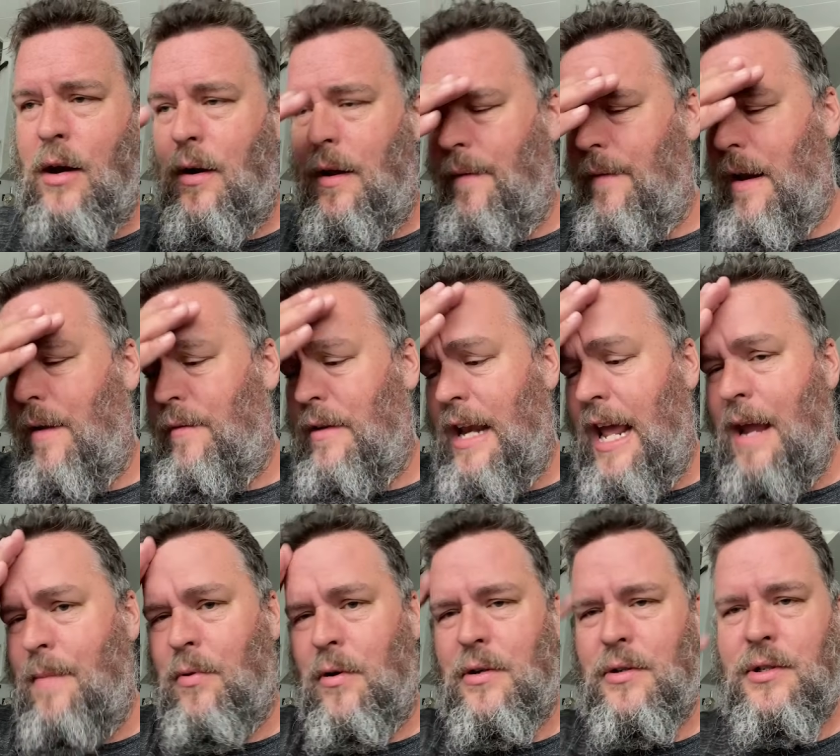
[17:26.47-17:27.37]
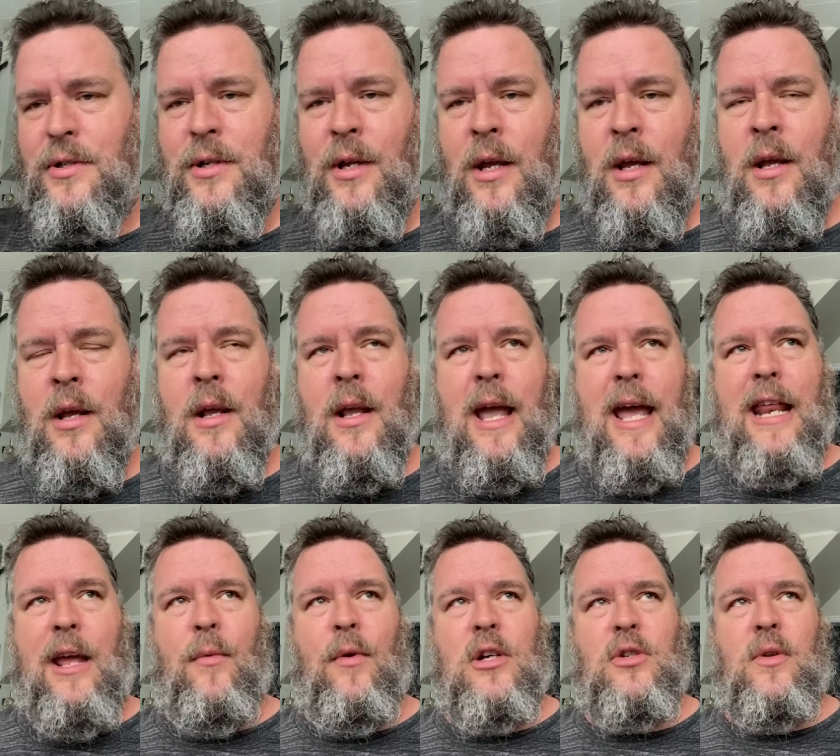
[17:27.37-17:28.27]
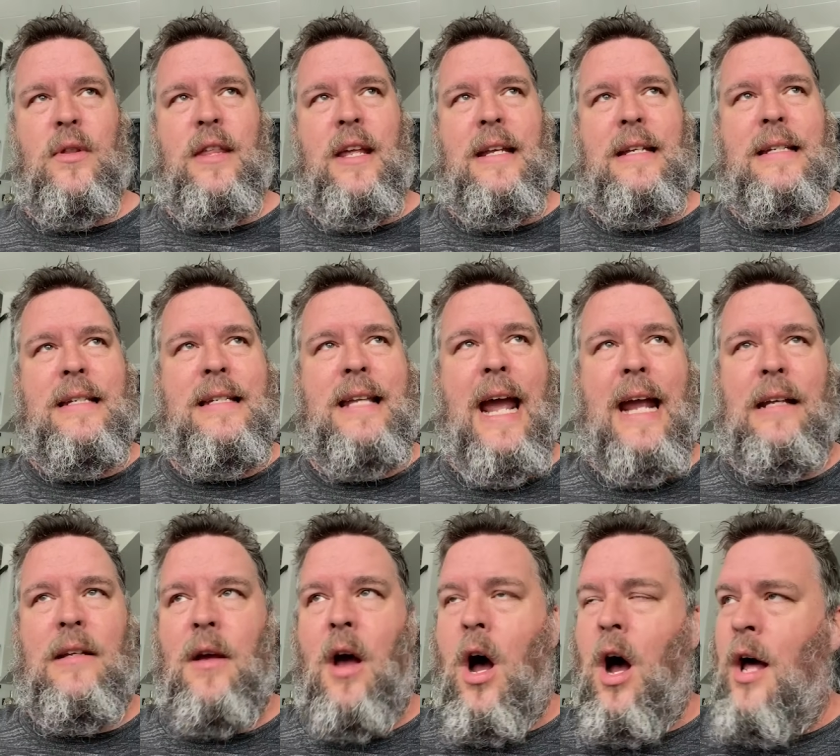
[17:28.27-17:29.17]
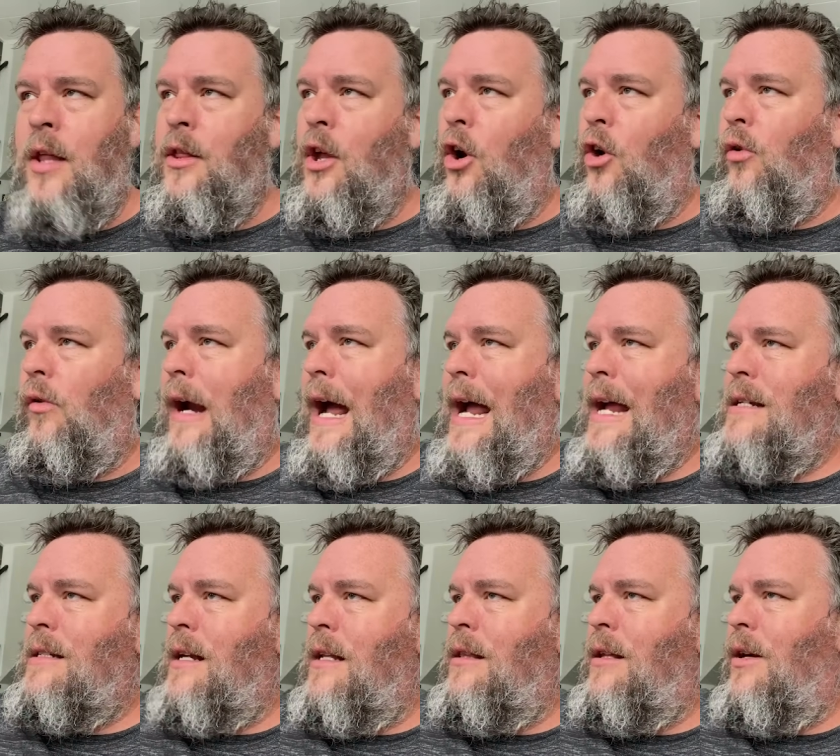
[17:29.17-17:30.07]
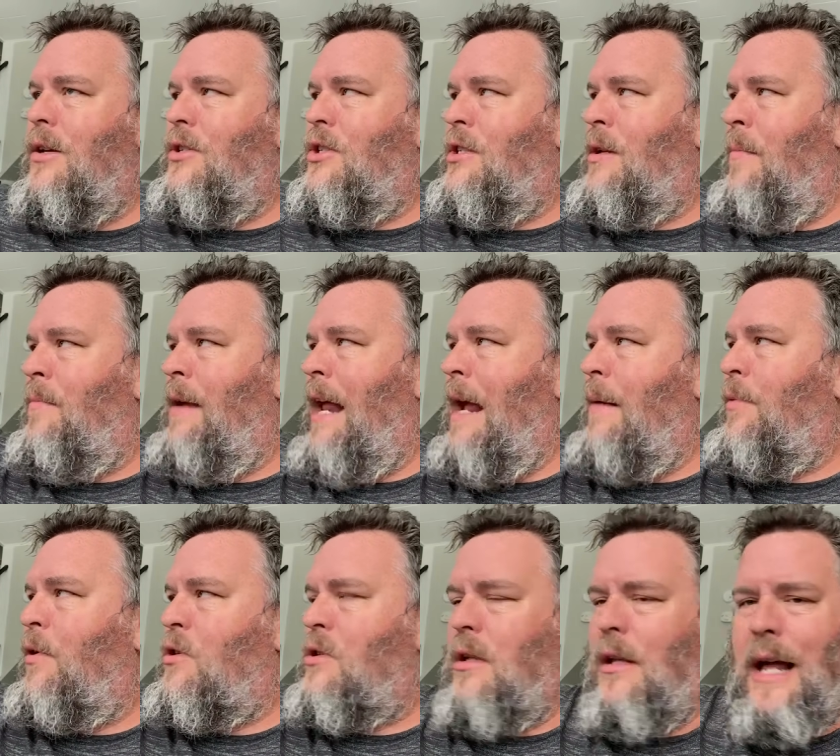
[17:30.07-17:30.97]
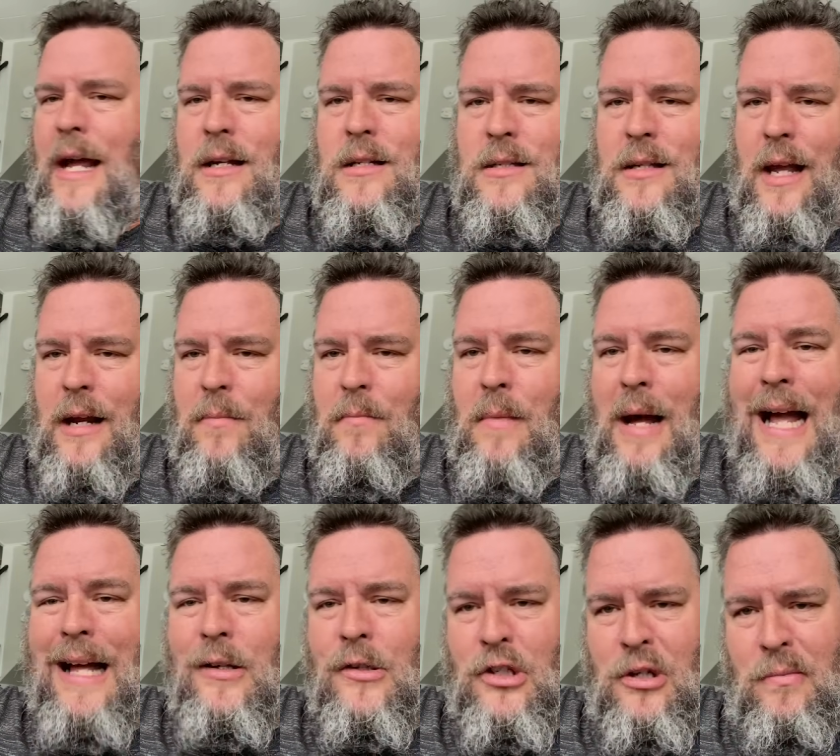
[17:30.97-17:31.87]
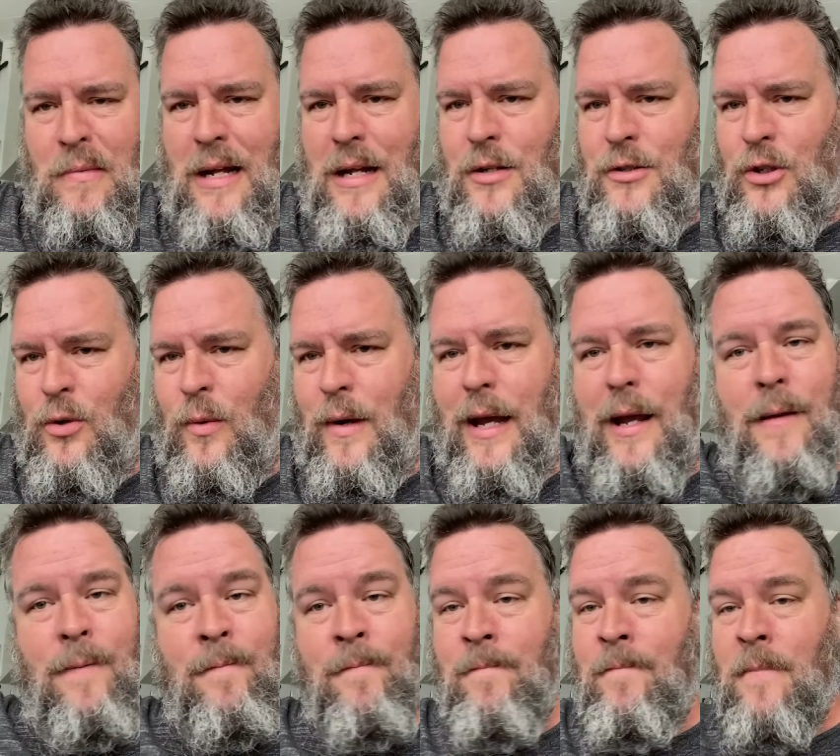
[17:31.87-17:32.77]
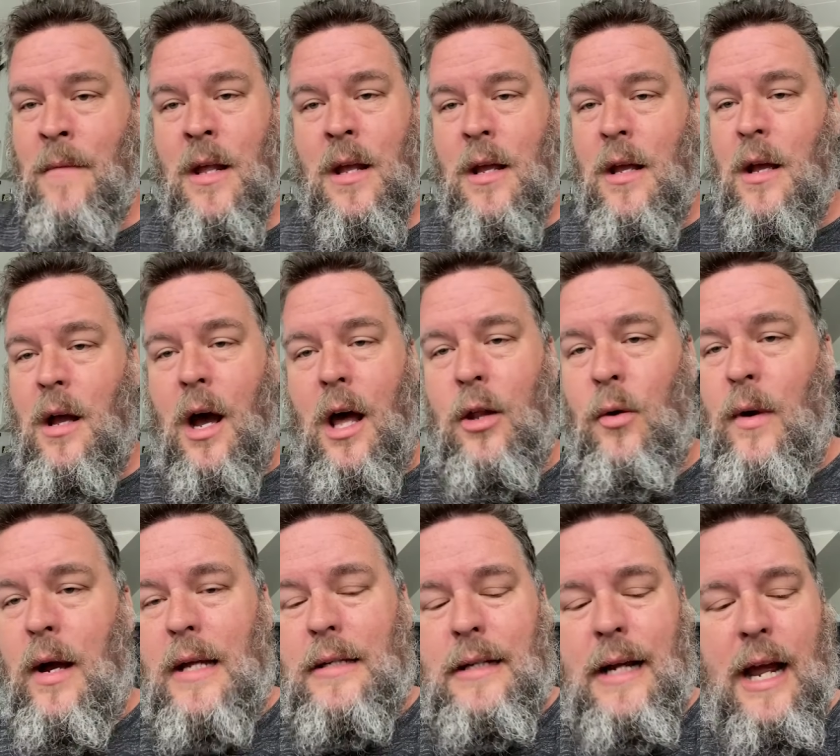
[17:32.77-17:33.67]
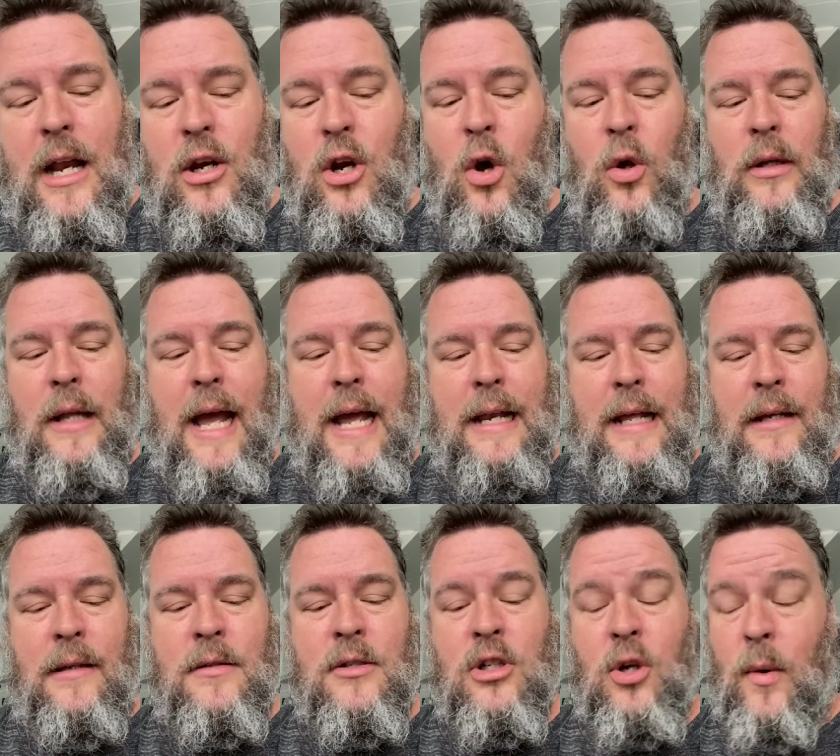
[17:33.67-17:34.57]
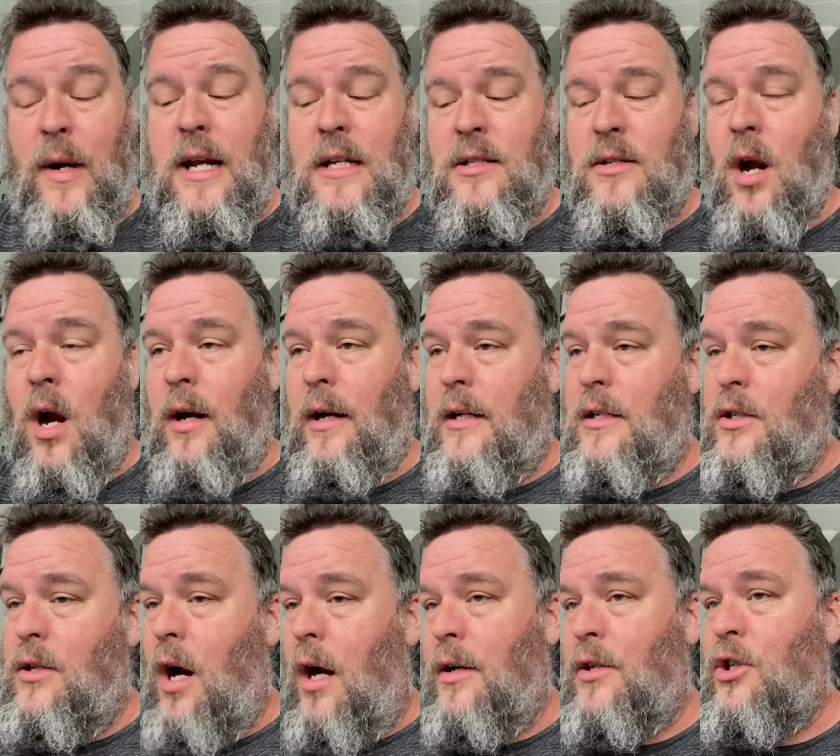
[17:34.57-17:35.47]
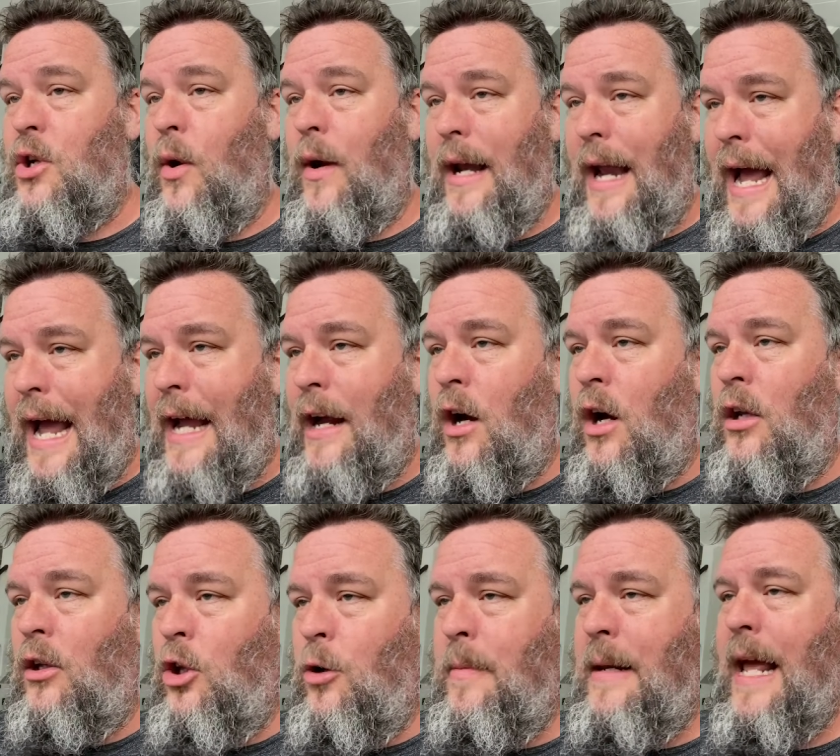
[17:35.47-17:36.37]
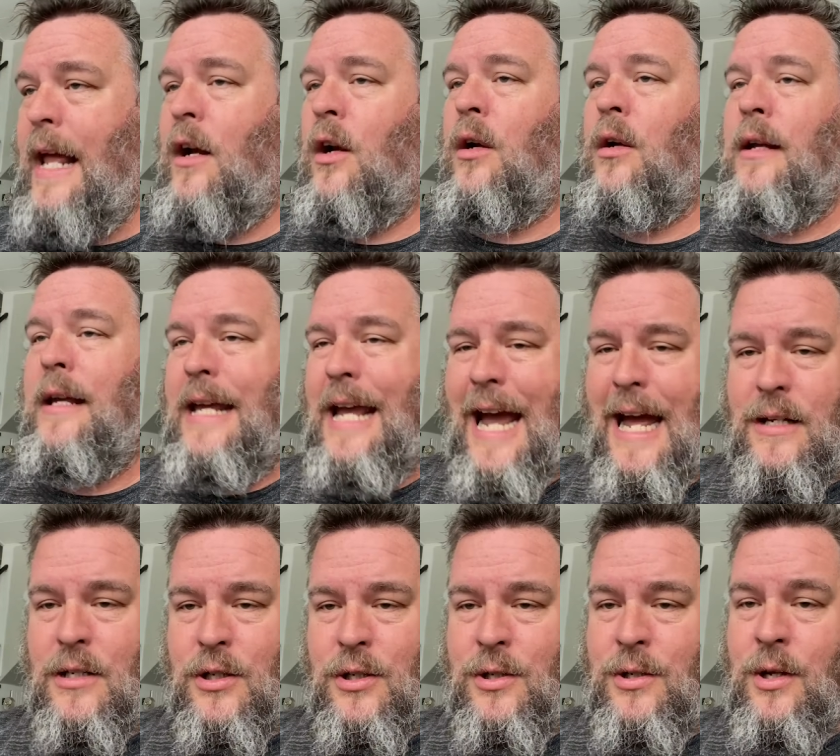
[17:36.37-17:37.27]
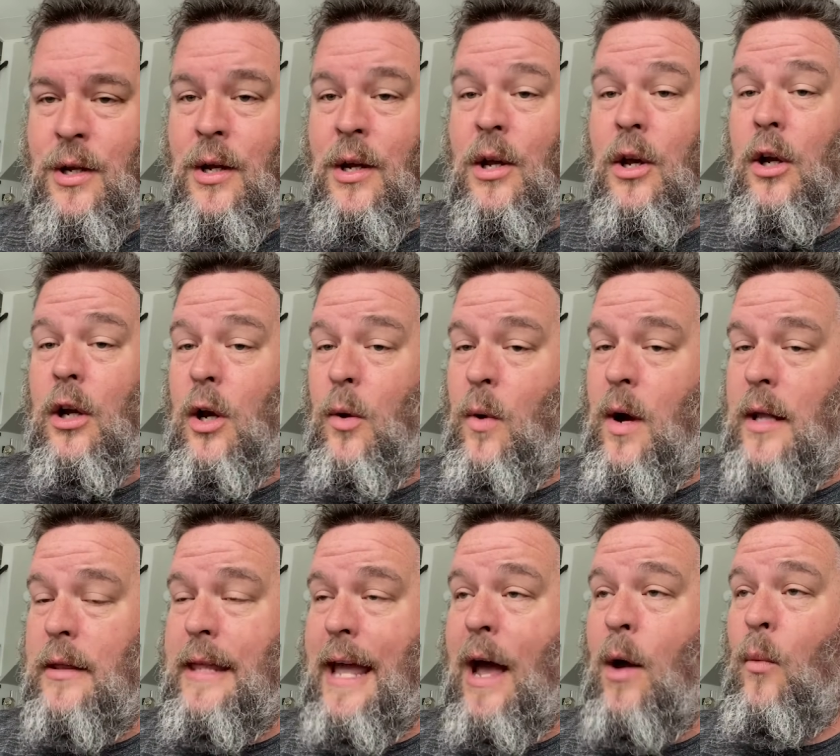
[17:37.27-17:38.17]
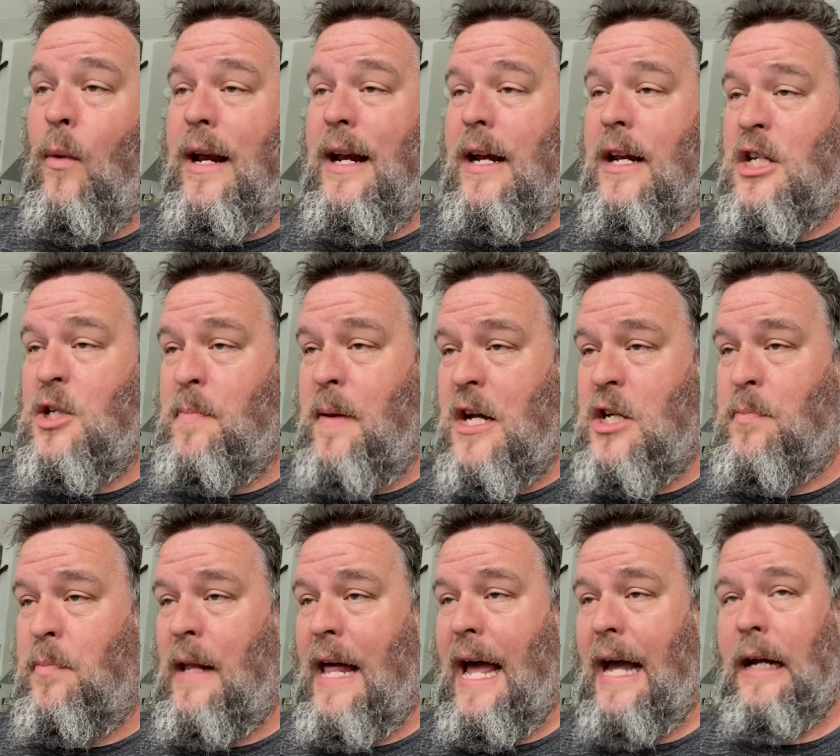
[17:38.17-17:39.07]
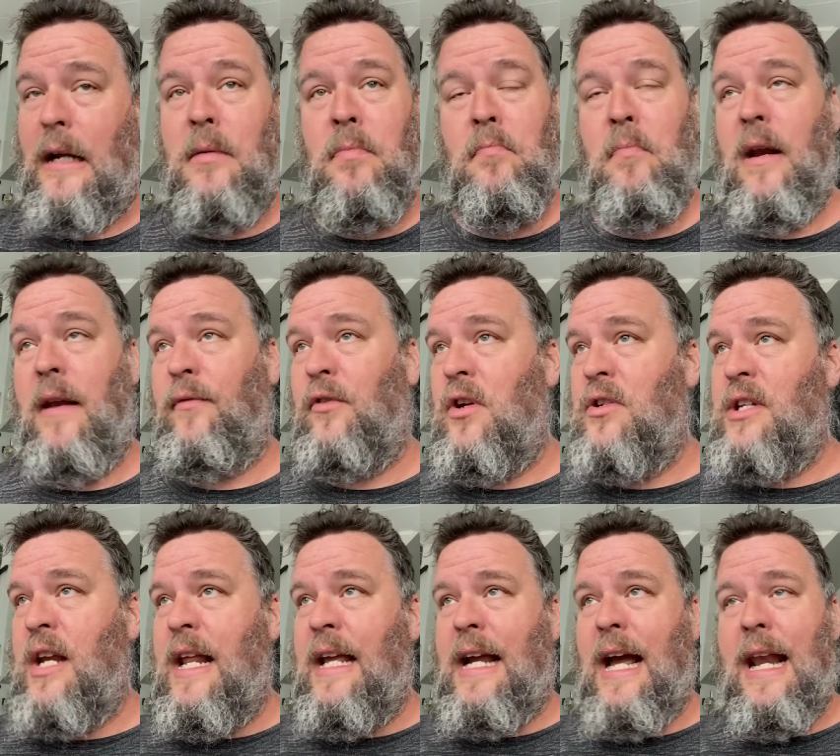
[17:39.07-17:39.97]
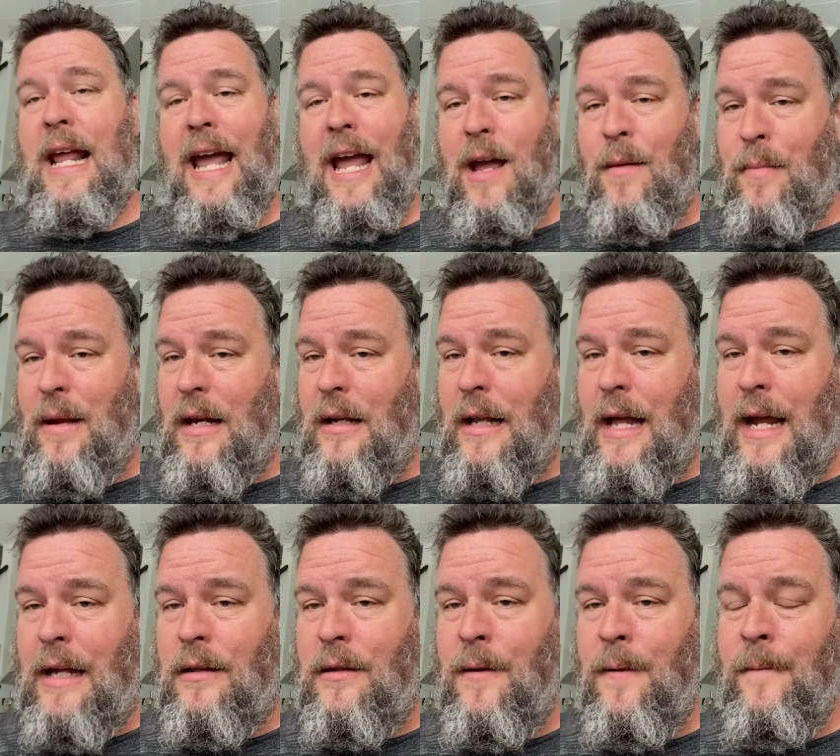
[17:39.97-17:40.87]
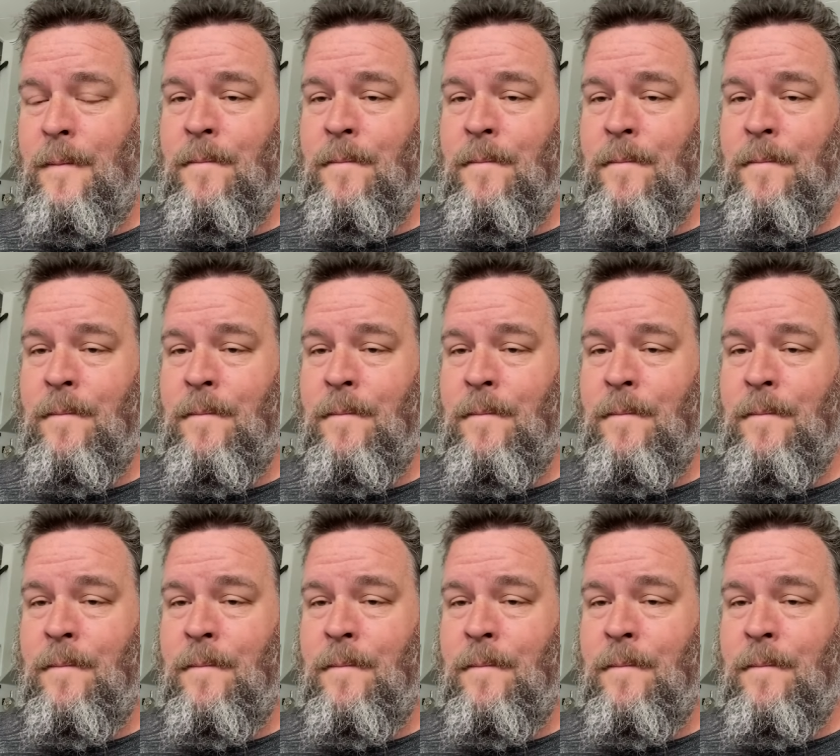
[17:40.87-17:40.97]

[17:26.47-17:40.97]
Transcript: don't even have neighbors anywhere within sight. On the horizon, there's some neighbors' lights like miles and miles away. Otherwise, it got no lighting. So when it's dark, it's dark. So an IR illuminator, yes, you don't want that when it is pitch black. But if there's any kind of ambient light,